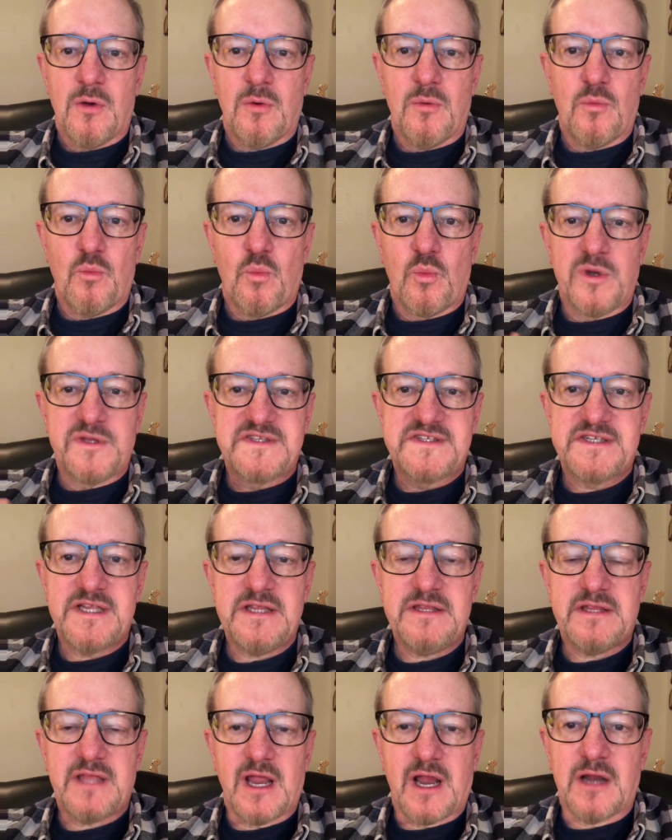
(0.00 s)
would
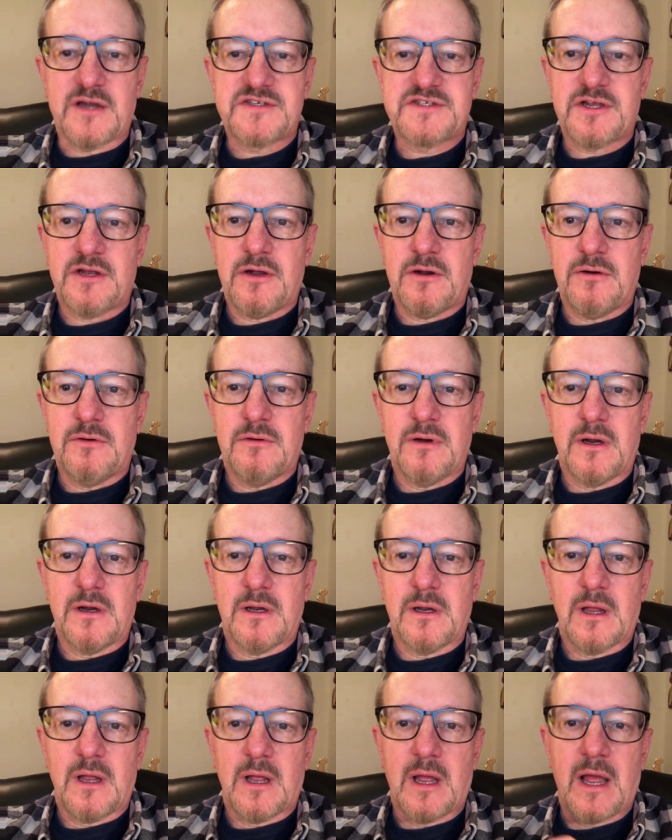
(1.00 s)
sit there. So
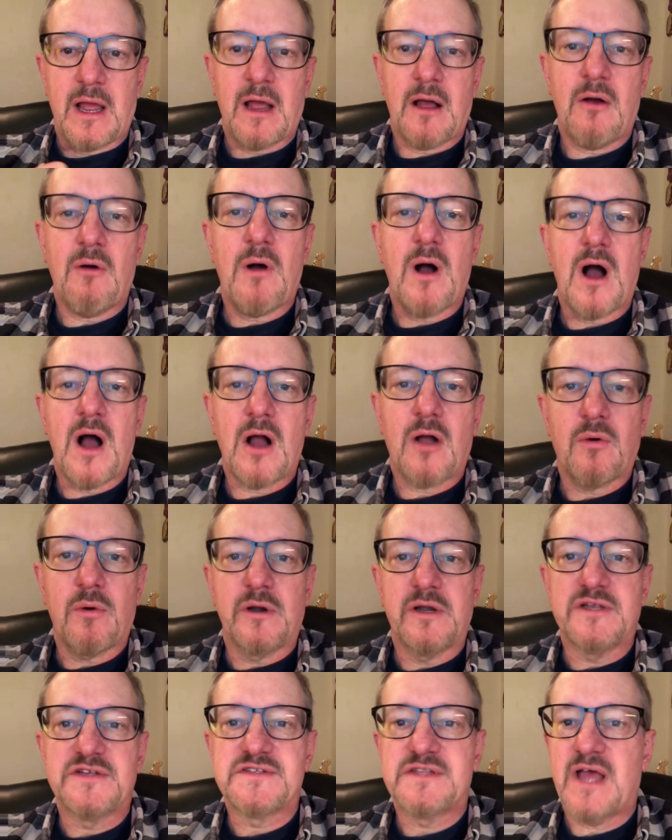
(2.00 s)
how awkward
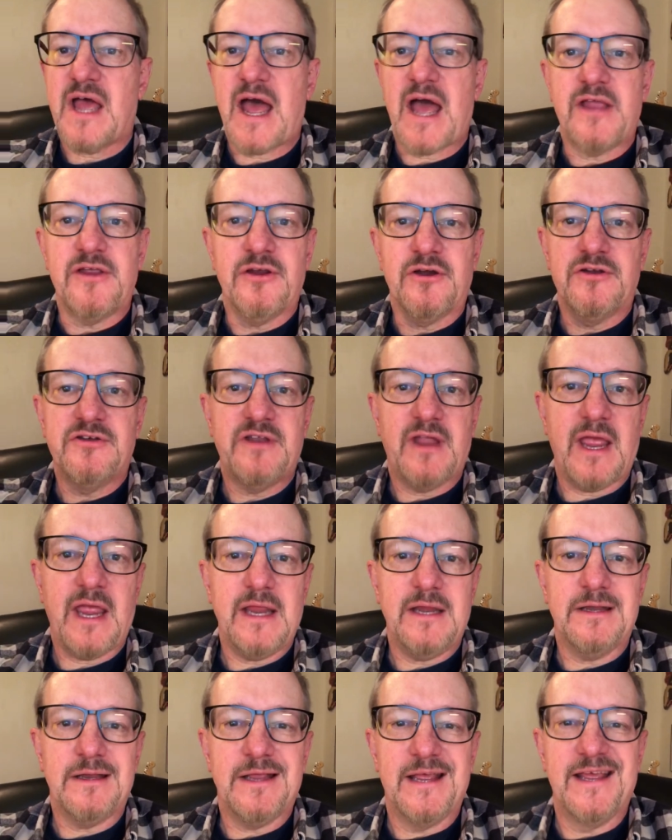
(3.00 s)
is that? Your
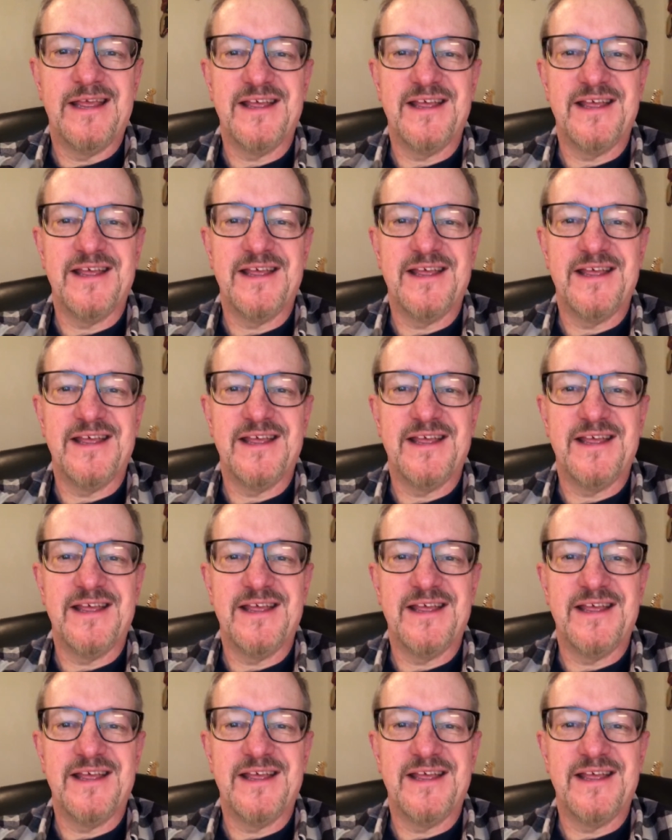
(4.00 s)
date